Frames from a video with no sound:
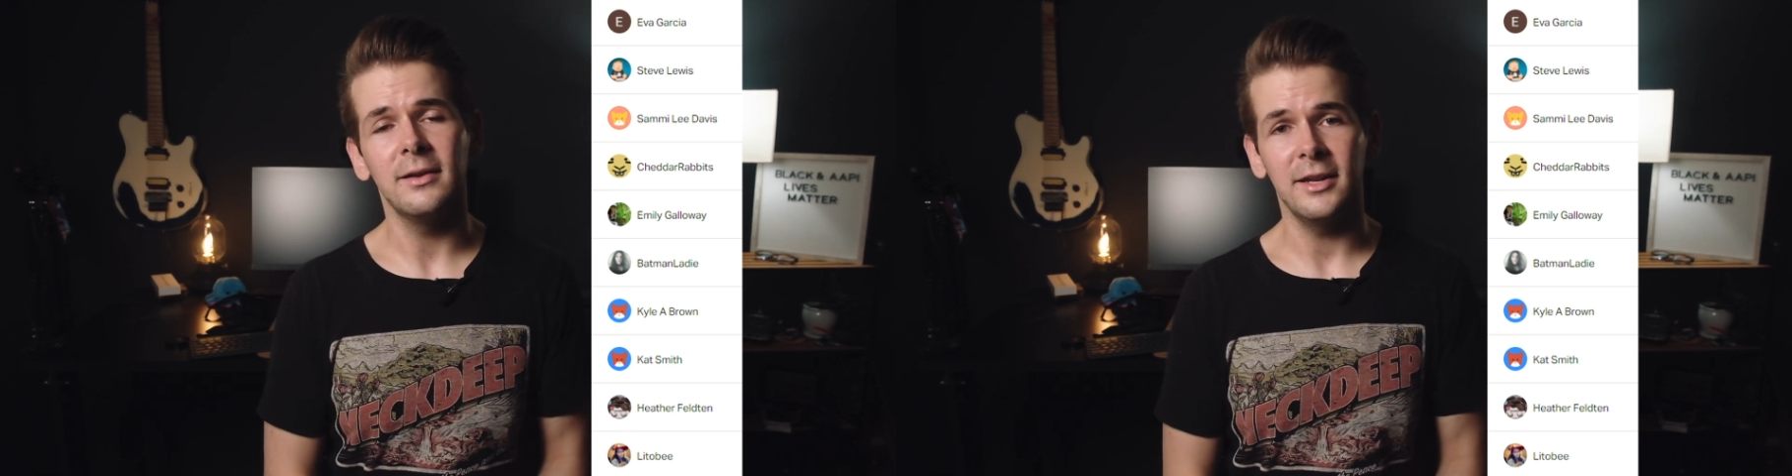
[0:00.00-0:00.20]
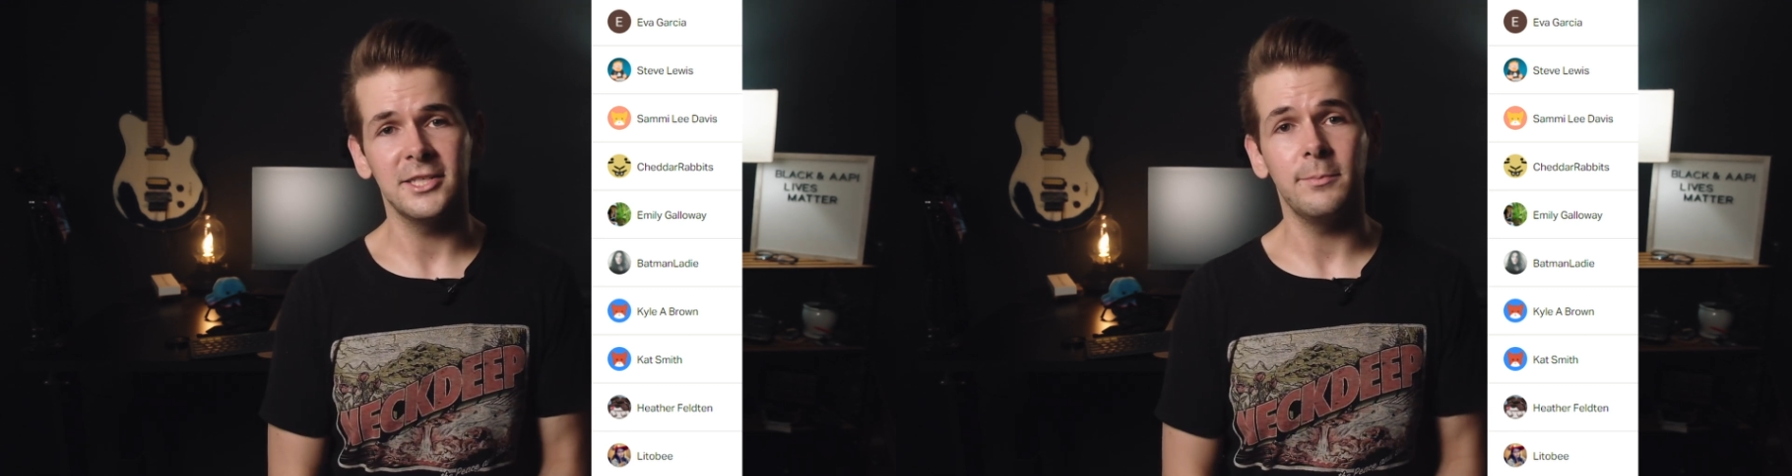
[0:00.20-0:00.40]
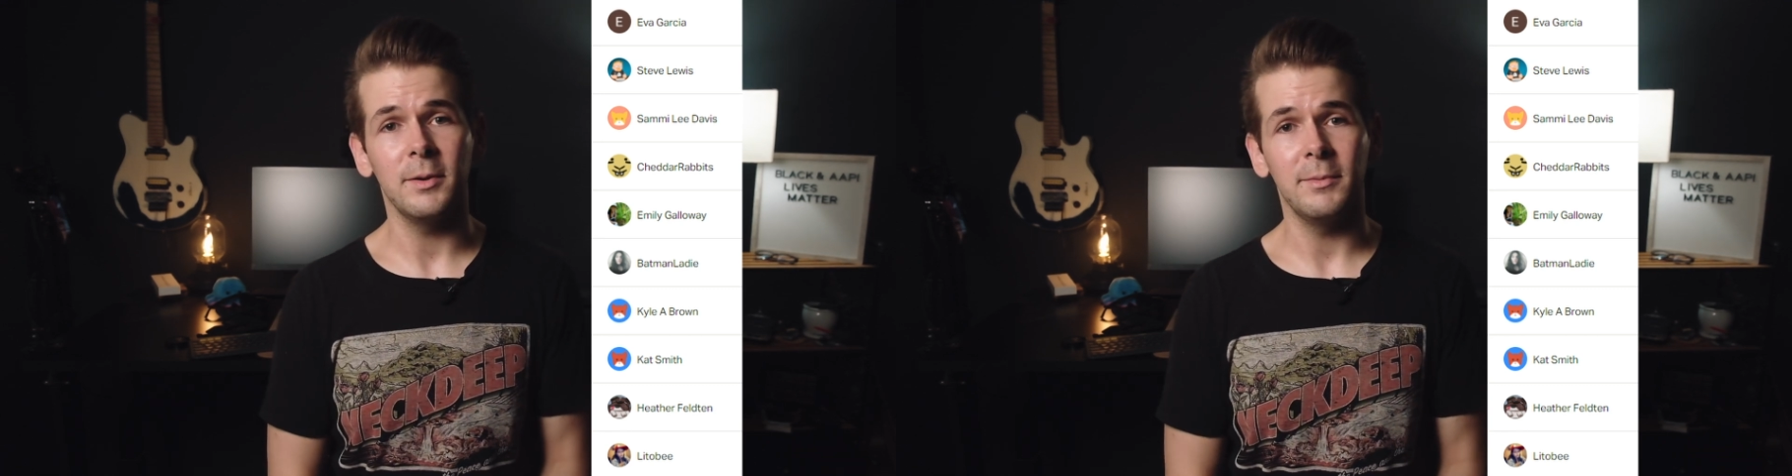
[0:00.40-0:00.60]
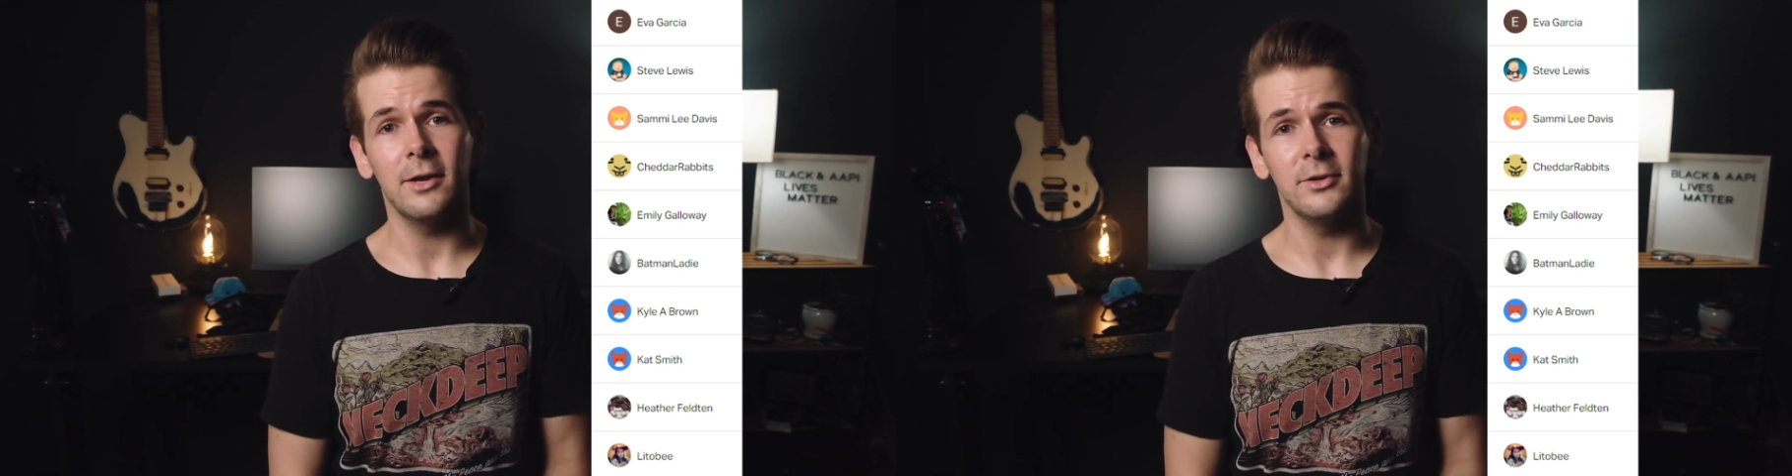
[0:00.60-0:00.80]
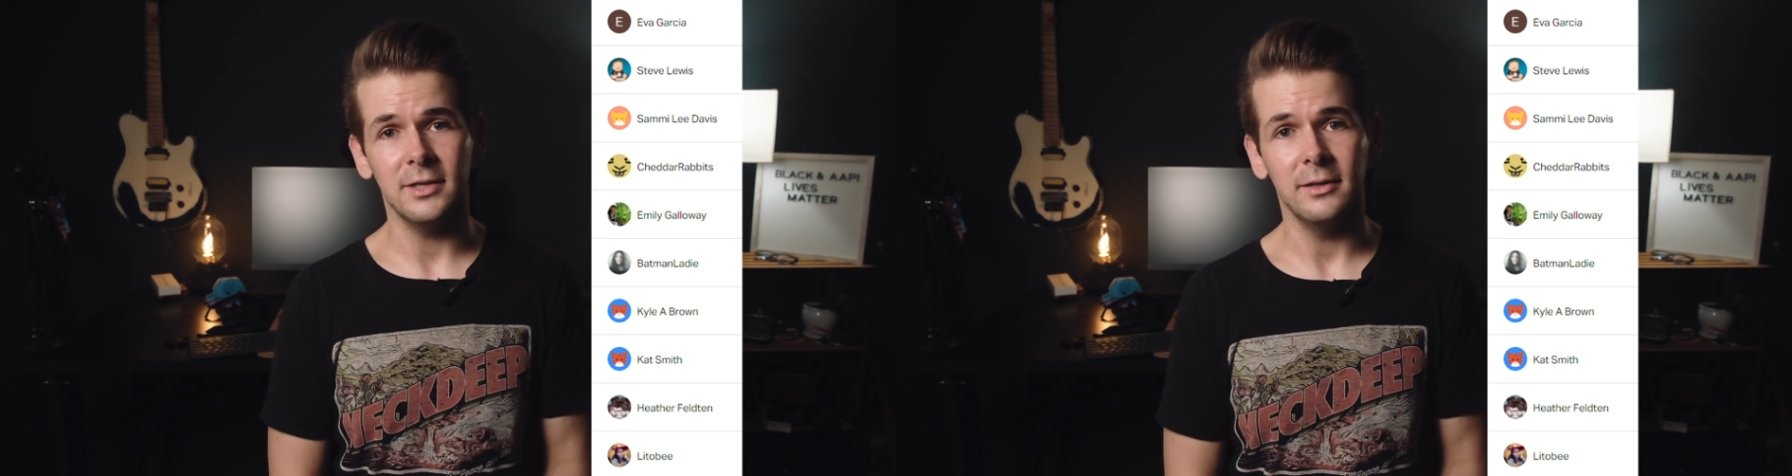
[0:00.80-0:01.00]
and it's helping me out
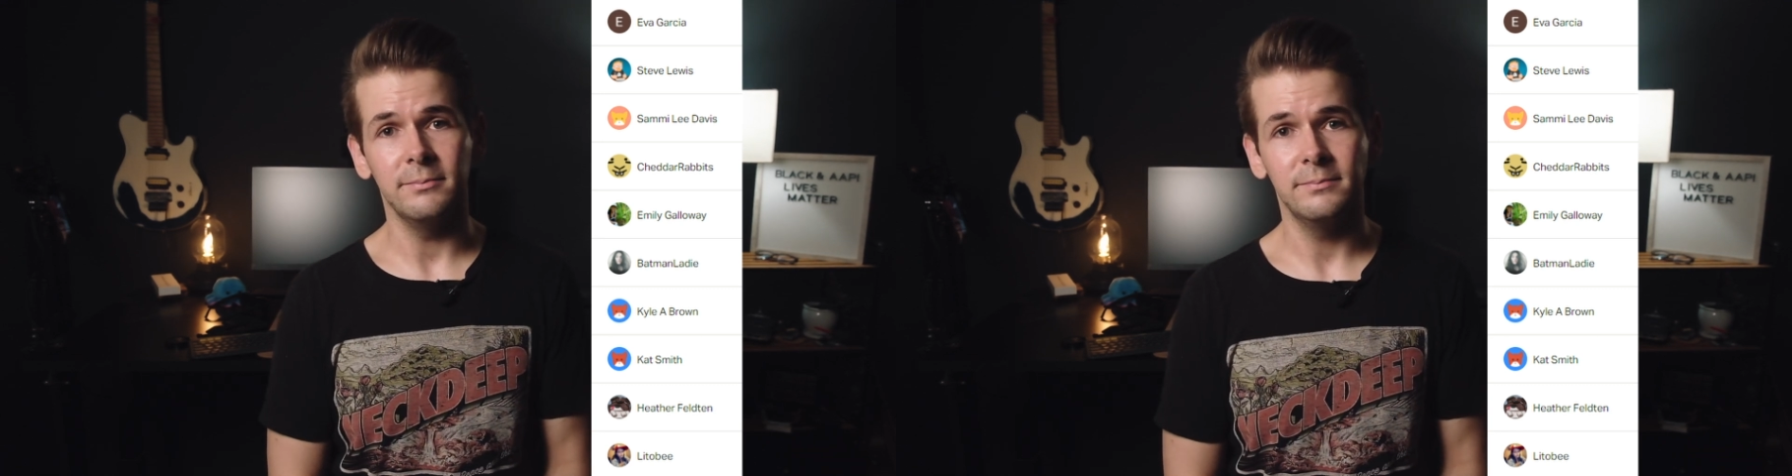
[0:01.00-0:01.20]
a ton.